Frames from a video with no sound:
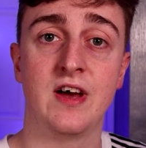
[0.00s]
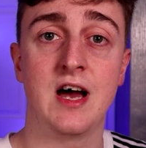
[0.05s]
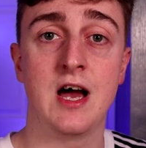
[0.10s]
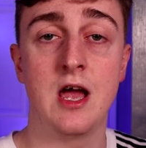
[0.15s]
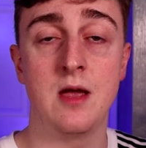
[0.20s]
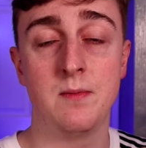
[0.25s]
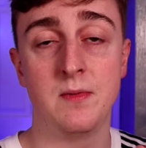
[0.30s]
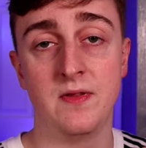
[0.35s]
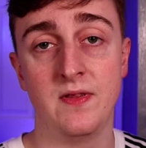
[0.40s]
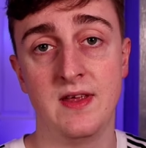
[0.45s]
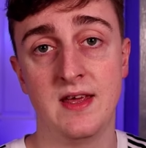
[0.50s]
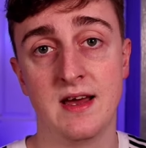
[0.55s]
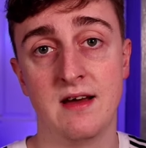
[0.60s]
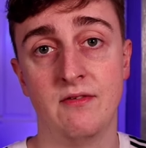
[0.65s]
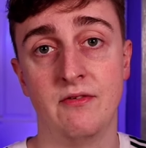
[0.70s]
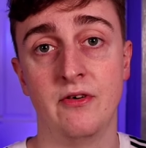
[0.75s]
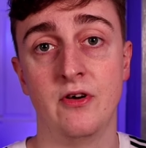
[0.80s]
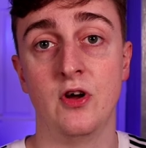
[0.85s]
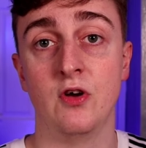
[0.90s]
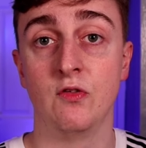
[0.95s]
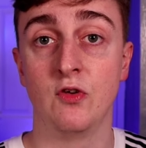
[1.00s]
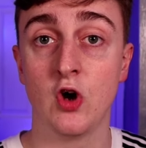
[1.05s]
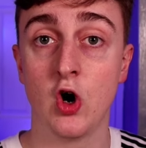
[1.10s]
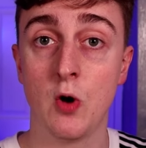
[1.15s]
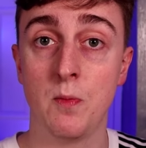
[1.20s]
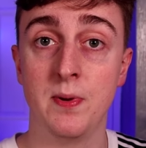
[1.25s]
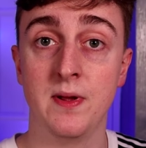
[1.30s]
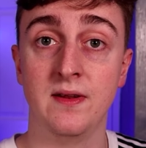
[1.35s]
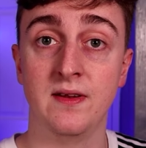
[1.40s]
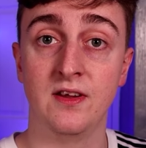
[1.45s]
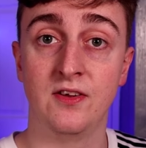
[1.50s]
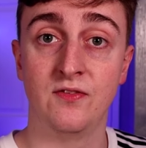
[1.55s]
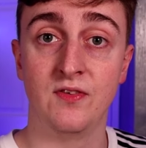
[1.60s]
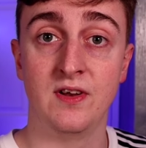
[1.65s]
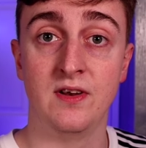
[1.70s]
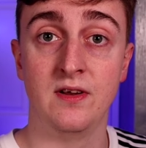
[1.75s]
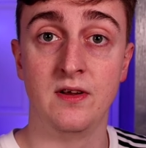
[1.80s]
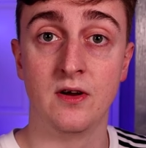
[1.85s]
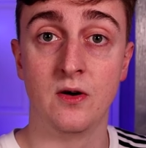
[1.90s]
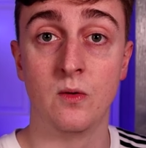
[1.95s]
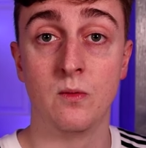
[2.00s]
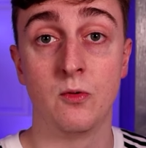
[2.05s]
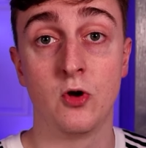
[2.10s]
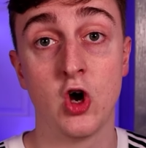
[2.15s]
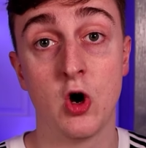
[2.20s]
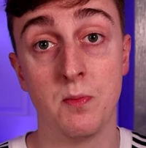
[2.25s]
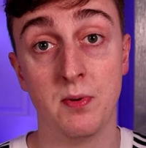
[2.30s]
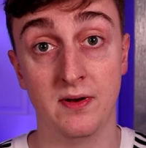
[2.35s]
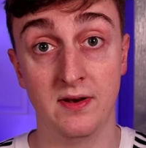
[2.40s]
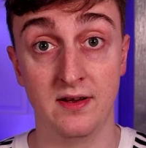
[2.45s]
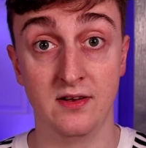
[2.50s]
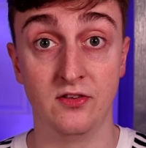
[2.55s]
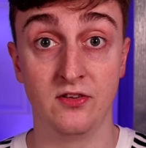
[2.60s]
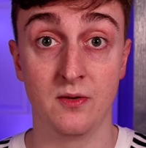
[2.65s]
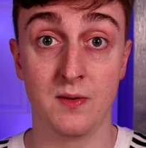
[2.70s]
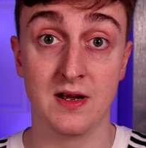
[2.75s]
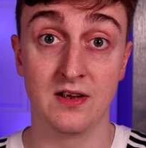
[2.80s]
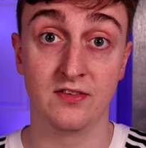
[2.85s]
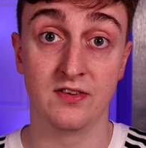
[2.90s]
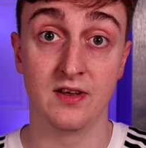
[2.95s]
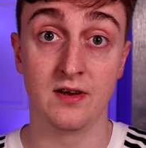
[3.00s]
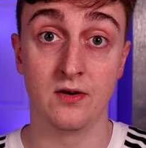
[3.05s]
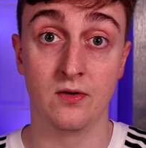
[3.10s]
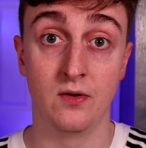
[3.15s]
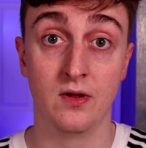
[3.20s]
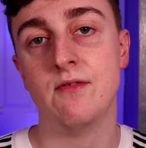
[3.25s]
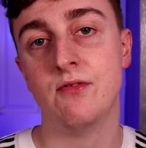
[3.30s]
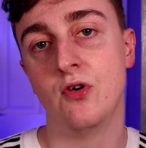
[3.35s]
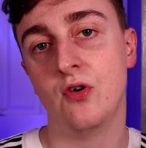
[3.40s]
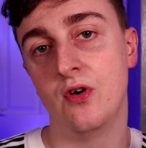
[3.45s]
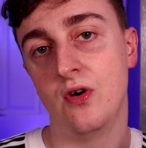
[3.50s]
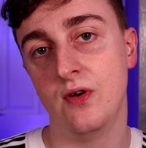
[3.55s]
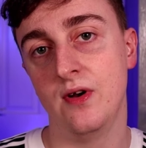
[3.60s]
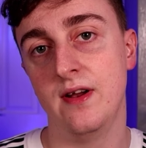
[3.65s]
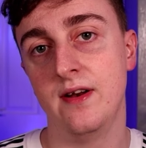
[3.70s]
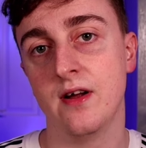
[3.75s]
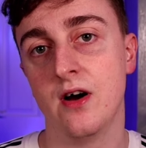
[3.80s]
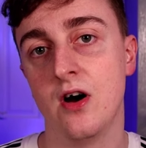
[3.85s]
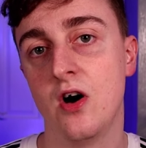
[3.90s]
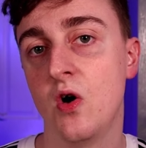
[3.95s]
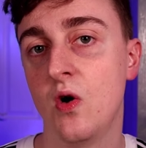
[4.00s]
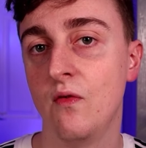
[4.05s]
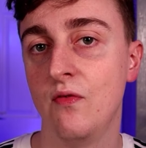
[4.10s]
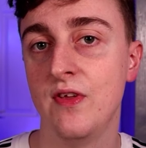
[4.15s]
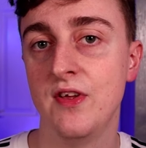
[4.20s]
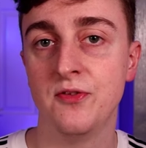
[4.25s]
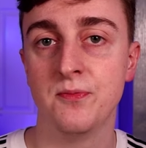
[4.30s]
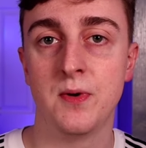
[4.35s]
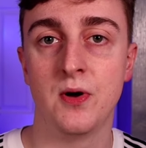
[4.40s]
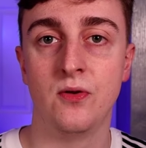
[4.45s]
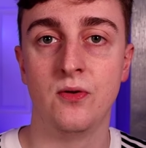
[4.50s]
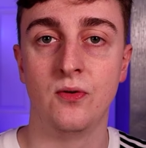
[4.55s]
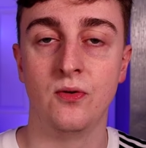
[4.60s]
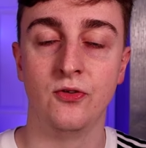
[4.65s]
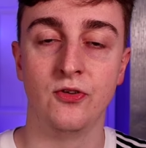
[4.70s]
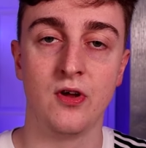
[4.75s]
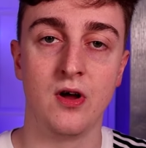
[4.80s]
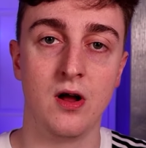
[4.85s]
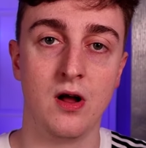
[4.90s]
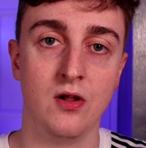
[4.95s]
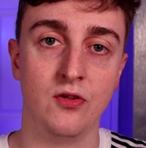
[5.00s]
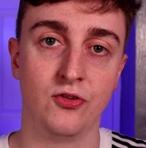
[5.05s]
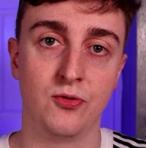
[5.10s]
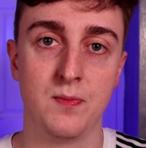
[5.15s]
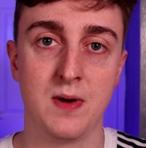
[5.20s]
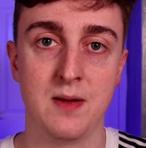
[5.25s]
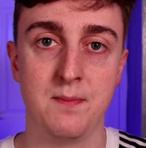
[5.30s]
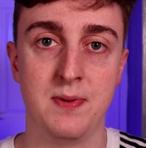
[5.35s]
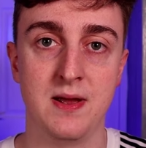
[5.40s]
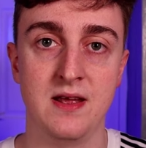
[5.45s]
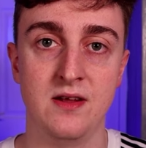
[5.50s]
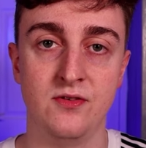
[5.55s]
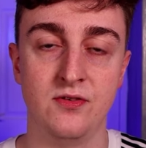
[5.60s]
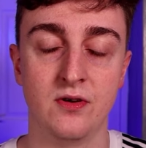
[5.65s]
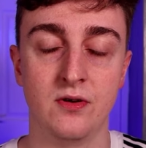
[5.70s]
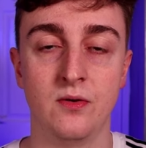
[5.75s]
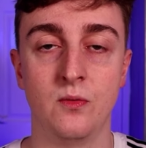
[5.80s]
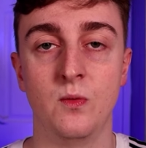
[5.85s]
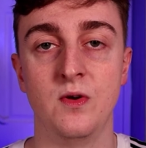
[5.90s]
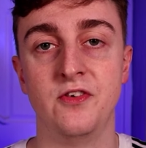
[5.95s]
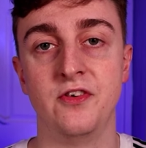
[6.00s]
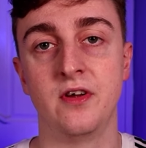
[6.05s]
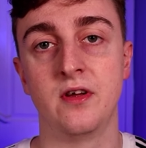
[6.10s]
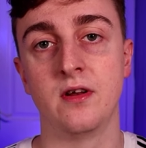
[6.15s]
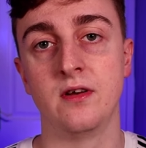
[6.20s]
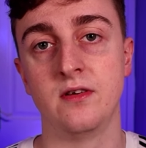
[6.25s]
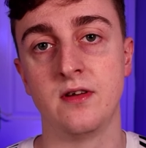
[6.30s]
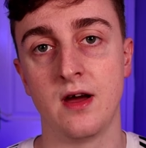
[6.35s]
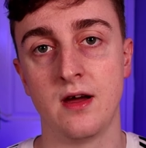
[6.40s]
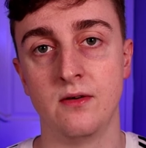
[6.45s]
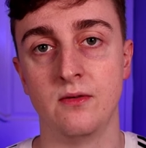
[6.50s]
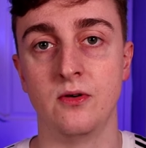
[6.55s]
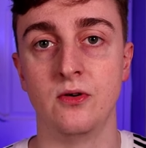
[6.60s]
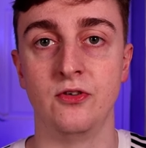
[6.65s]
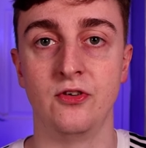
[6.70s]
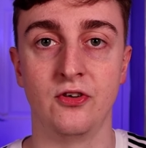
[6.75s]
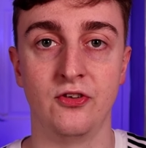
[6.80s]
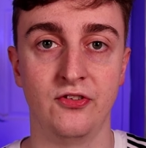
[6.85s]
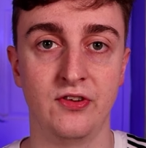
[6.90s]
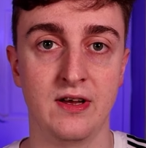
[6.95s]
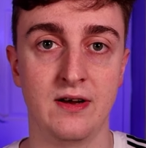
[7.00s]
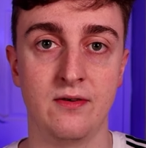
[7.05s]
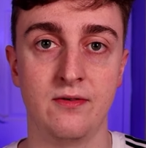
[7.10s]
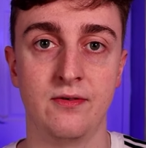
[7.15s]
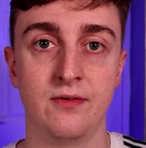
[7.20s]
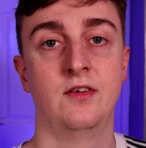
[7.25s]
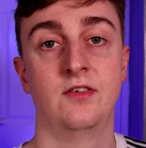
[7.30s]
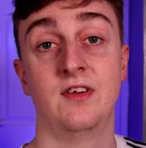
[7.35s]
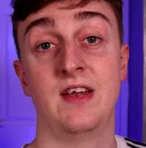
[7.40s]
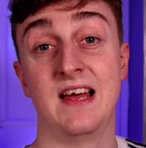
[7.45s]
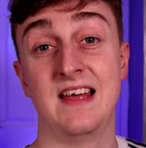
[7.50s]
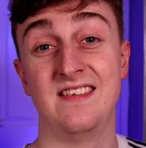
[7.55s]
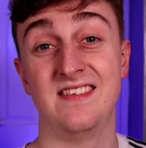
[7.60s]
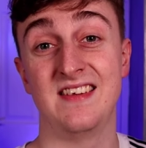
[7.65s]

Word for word: time and the effort of copying this video and copying it into Excel, I've uploaded all of these models onto my Patreon, which you can download yourself. So that